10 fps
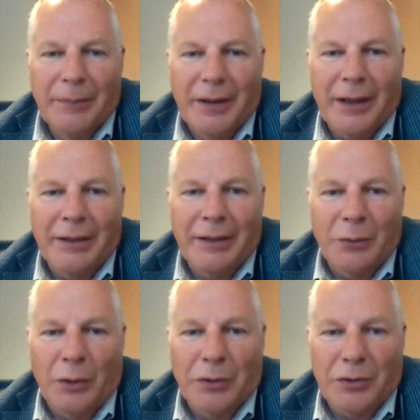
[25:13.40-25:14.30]
And it
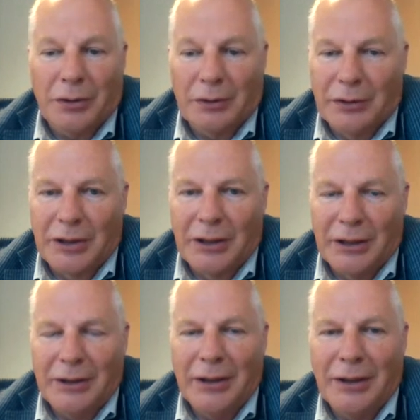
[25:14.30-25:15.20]
was
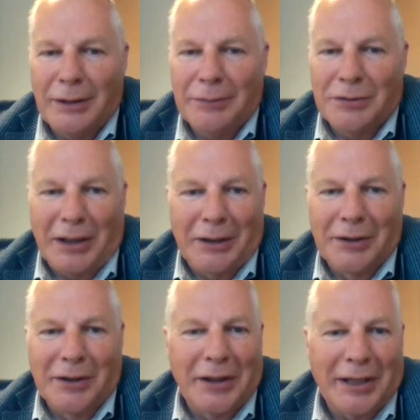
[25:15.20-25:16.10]
really
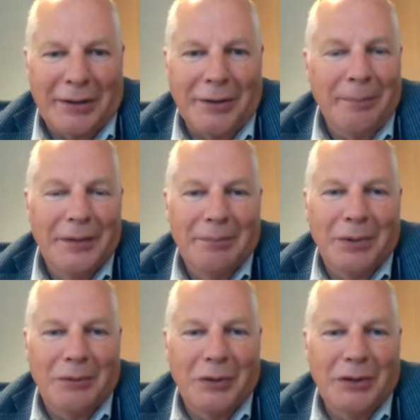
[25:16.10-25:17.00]
trial and error,
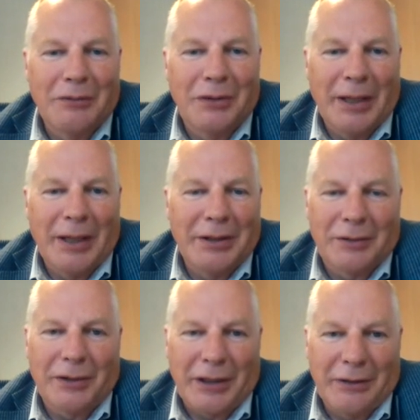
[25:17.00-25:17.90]
but we made it
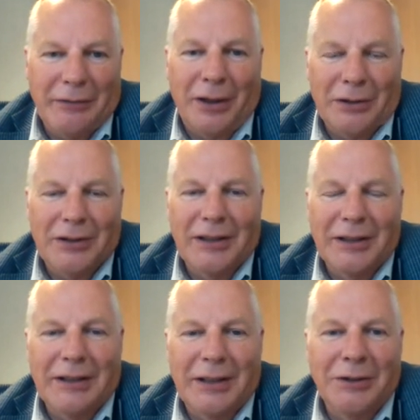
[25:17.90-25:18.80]
very fastly
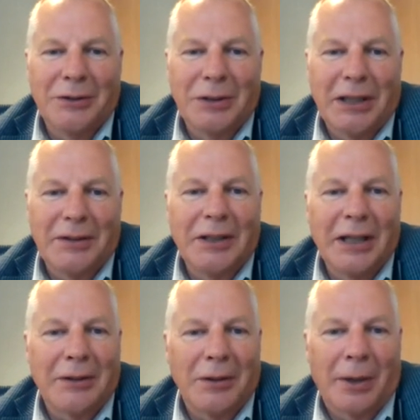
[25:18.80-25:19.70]
into that
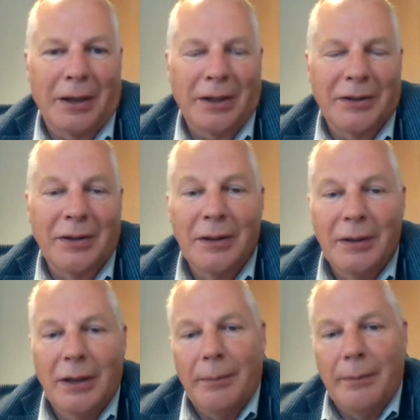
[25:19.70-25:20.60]
dental market.
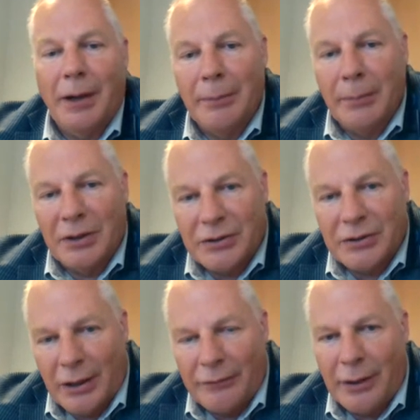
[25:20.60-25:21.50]
I
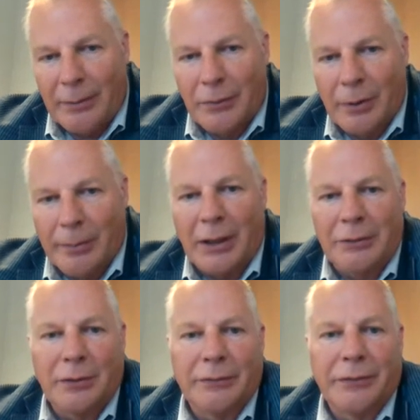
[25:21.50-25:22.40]
myself, I'm coming
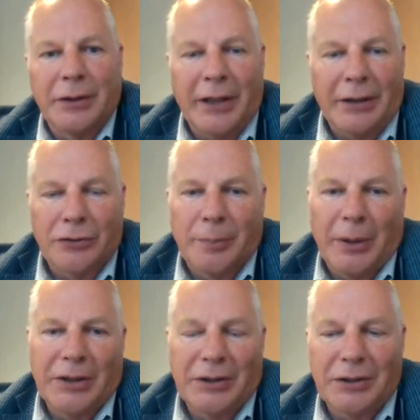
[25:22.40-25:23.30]
out of the
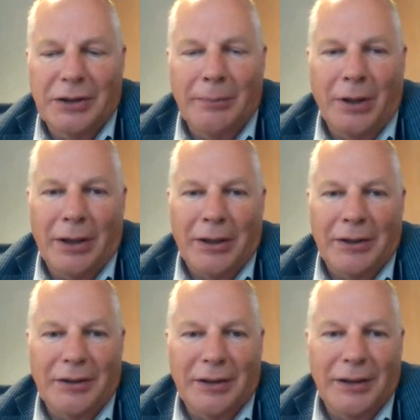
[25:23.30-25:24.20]
aerospace market
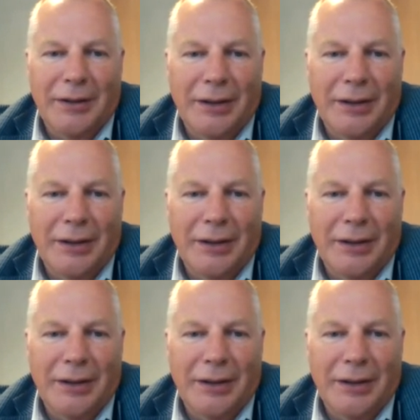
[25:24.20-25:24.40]
and